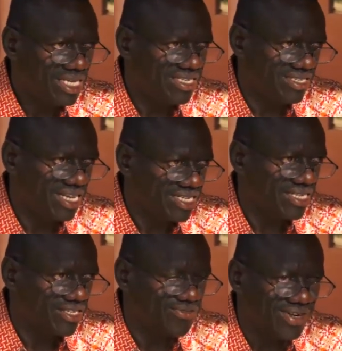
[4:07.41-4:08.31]
is
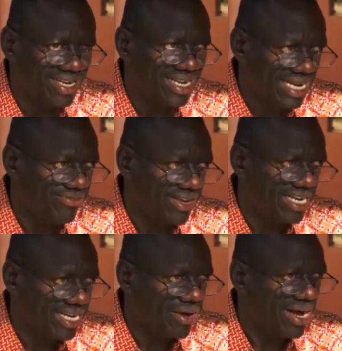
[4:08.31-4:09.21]
successfully
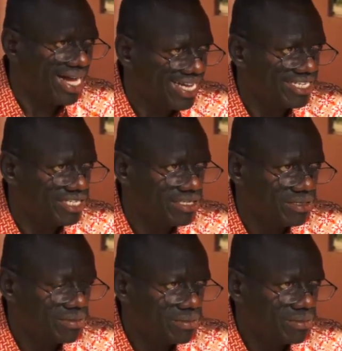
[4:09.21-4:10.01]
delivered in our hands.